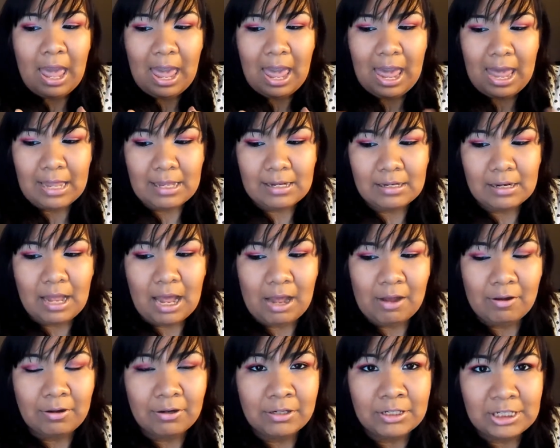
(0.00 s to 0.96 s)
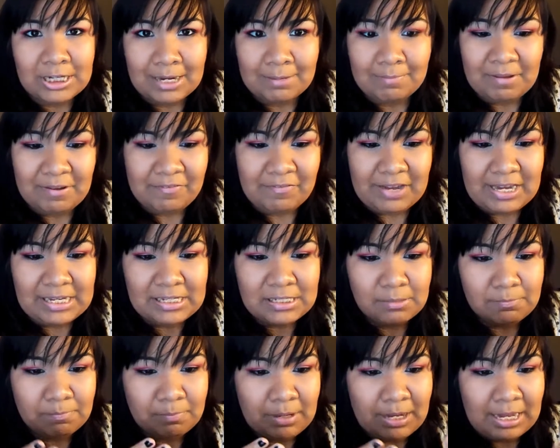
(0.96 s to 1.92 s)
and I'll go and check my
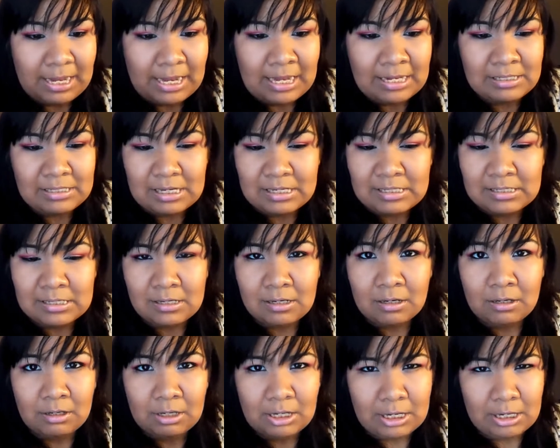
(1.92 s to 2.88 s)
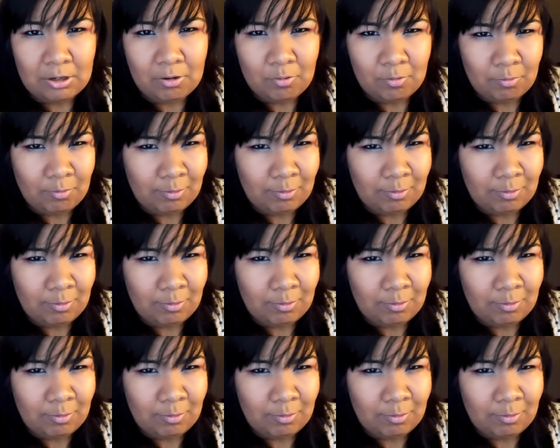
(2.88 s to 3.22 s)
face, but it doesn't look